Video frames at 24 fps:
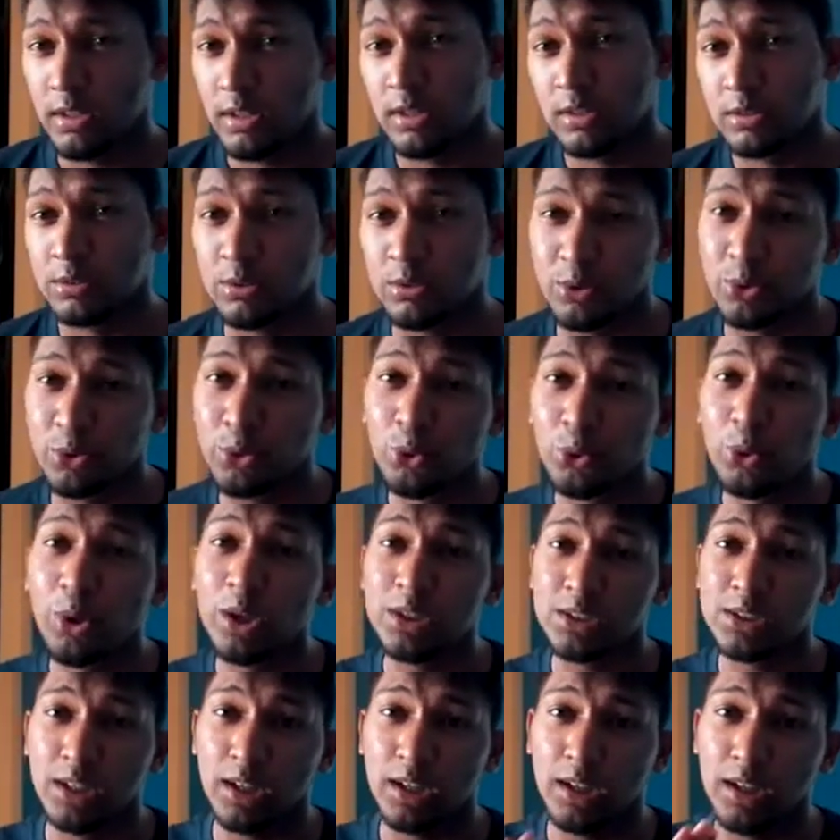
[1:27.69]
So you, as
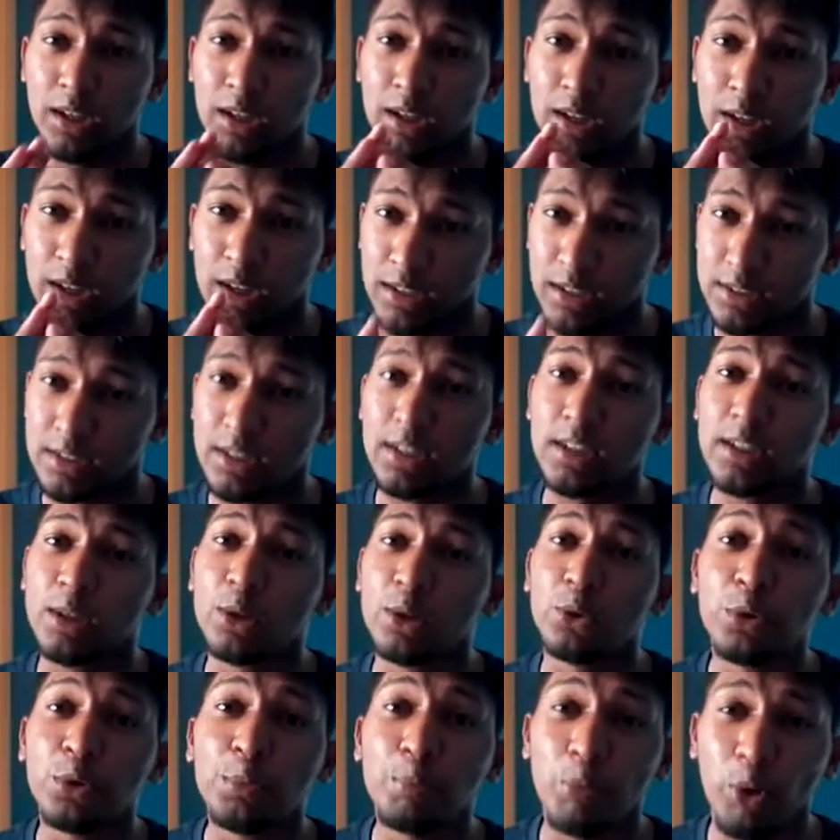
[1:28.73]
a as a
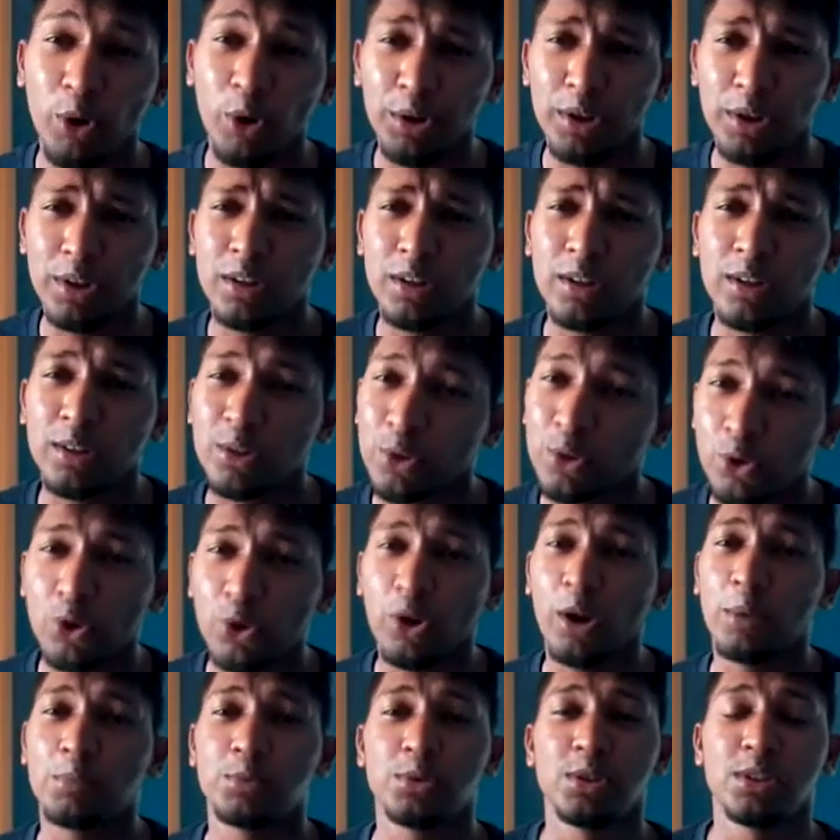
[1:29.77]
good boy, you go
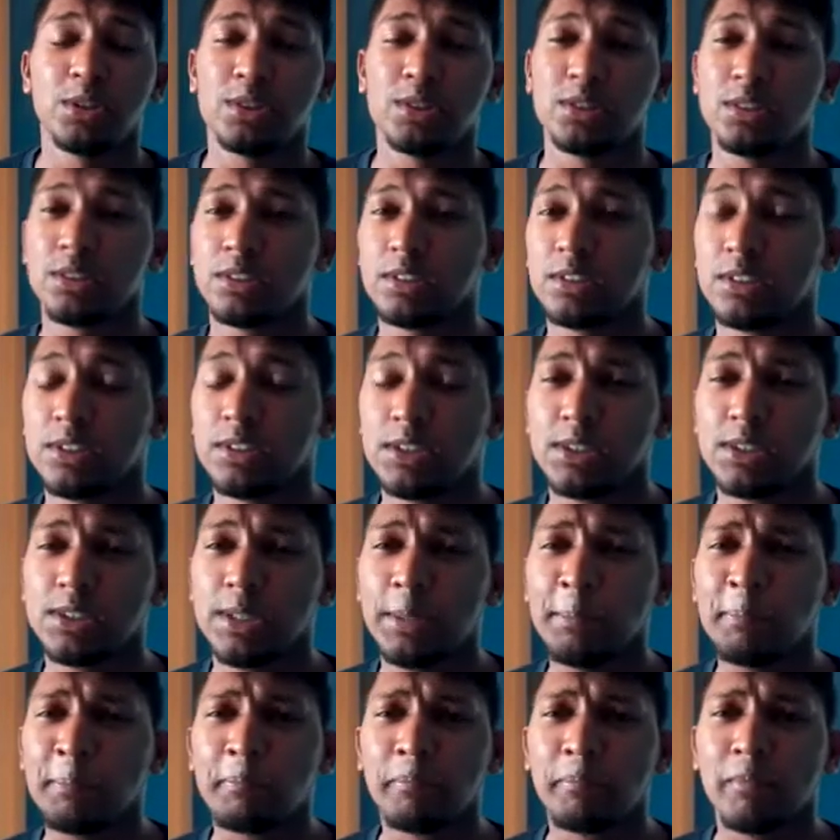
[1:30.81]
up to the teacher.
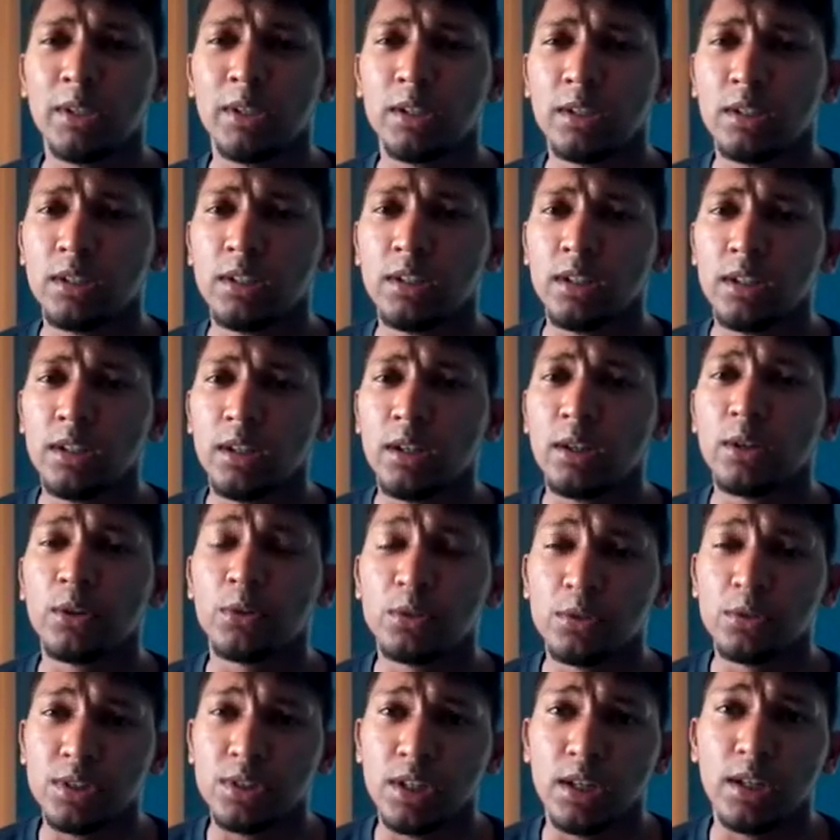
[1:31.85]
You
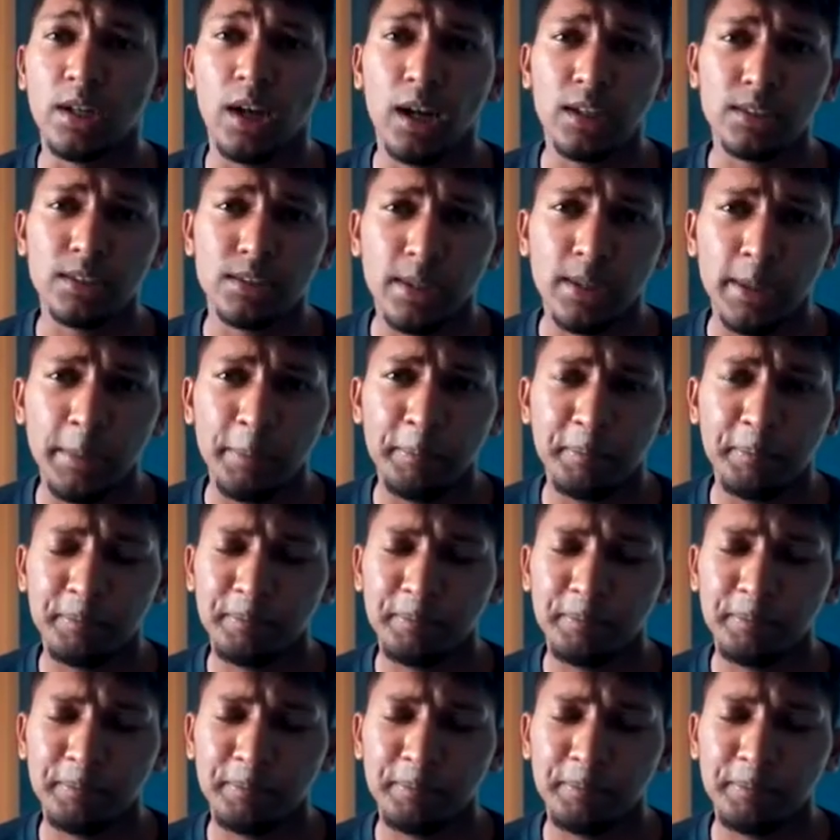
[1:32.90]
say, "Yes, sir."